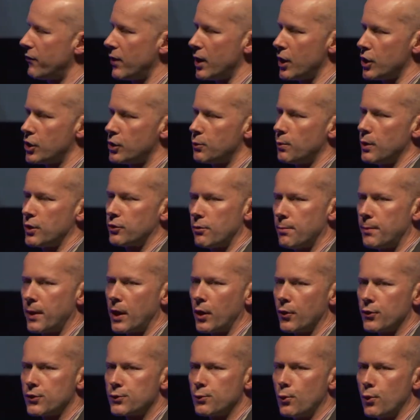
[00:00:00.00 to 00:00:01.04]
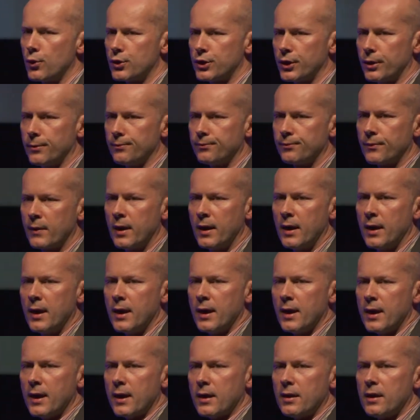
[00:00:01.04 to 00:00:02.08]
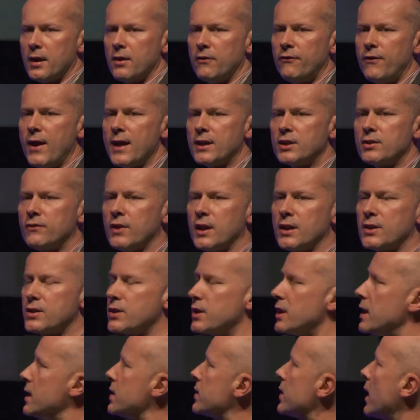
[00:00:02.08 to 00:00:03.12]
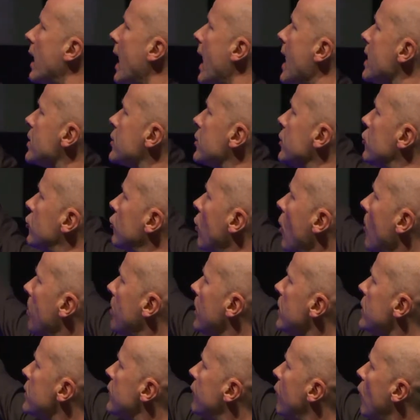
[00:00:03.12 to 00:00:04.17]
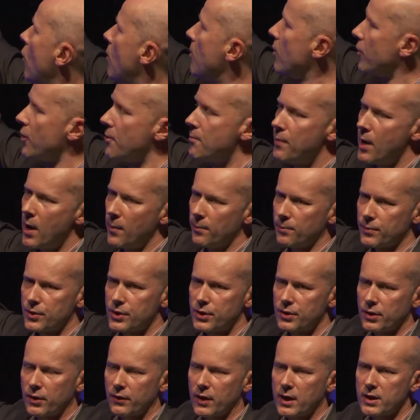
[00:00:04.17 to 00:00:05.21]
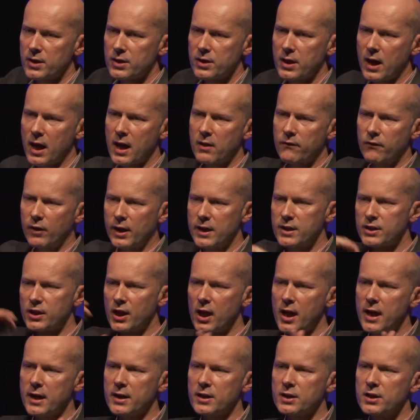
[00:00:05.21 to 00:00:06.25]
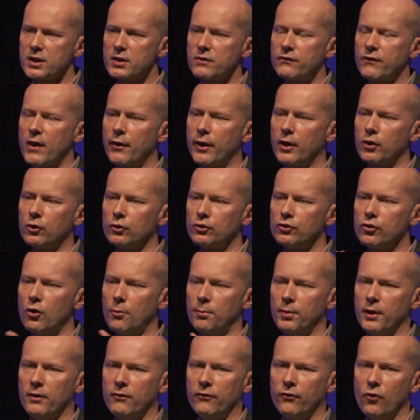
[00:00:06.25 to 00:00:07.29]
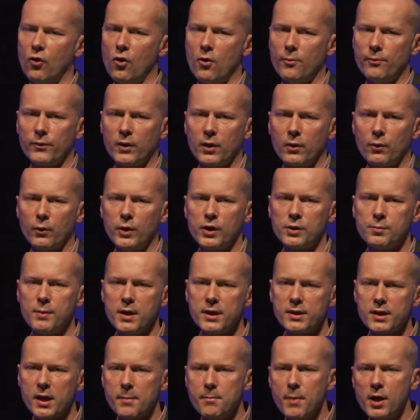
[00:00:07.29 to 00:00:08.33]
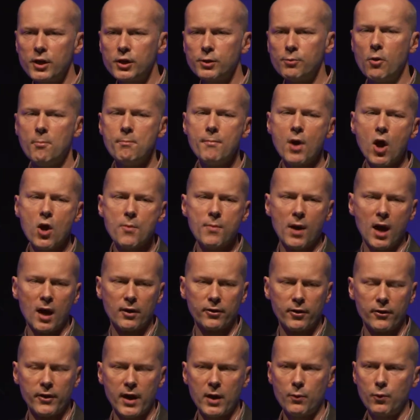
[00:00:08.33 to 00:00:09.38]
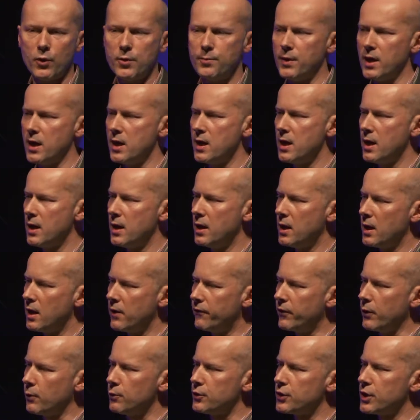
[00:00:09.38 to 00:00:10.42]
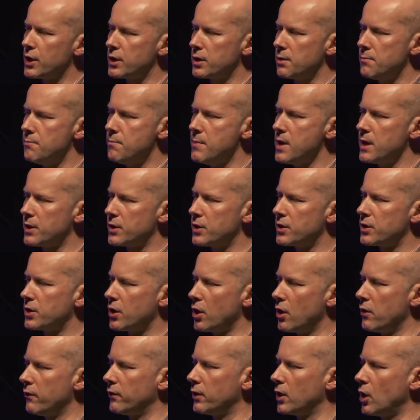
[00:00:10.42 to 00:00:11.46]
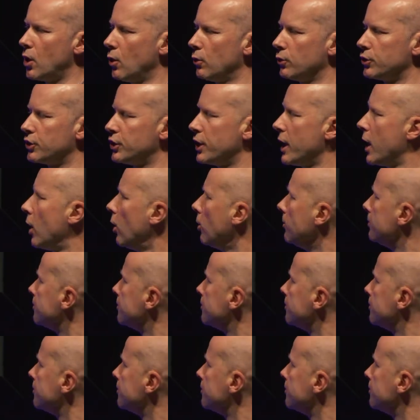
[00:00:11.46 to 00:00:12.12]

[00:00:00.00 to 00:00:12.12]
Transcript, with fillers: finish which repels water. The effect of this is that as the droplets form on the bumps, they stay in very tight spherical droplet form, which means they're much more mobile than they would be if it was just a mist over the whole shell.